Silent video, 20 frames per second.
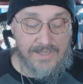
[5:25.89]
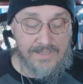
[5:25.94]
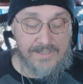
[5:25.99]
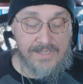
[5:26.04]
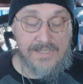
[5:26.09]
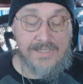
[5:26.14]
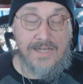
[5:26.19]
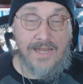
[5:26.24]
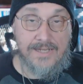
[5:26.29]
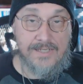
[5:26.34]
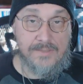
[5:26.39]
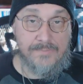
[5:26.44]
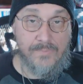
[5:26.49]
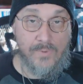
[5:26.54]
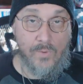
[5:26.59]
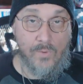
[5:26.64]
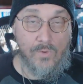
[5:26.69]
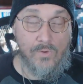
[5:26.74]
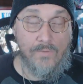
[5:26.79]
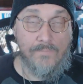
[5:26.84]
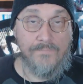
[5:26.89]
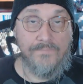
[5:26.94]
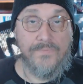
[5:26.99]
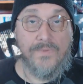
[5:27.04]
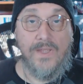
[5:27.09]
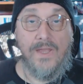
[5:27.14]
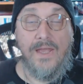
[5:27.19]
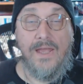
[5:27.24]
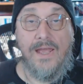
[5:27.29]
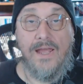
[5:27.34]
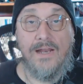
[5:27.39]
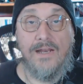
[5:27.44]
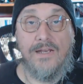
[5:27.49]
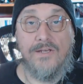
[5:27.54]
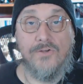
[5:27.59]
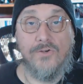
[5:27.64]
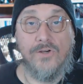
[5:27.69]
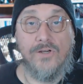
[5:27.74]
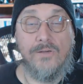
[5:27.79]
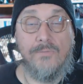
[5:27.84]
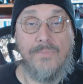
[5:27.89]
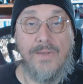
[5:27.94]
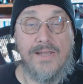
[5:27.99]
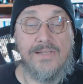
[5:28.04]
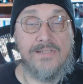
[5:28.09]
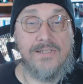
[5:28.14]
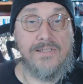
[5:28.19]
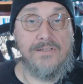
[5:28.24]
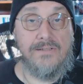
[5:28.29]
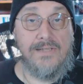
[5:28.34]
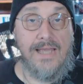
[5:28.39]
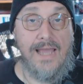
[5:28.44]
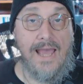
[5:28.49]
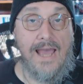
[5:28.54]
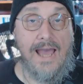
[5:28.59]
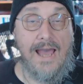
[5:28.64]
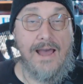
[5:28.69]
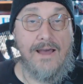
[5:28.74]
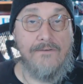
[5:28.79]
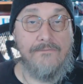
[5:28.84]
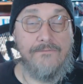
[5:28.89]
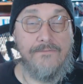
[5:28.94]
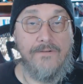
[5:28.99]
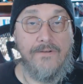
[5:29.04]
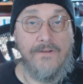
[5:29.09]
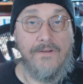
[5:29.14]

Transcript: is a dice pool, and you're going to basically have,